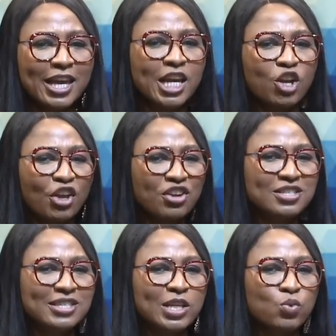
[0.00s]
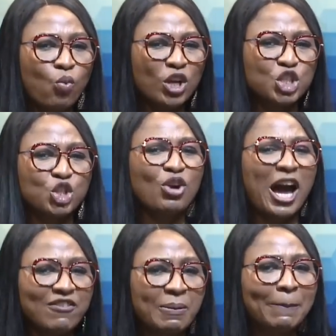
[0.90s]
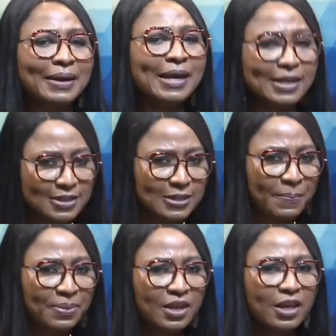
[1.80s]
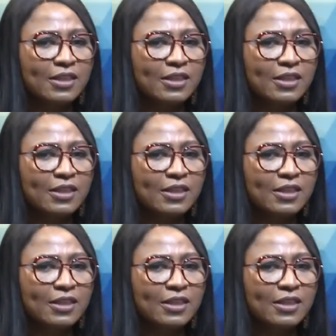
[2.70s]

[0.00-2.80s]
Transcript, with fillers: In Oyo State, what do you have in place mm.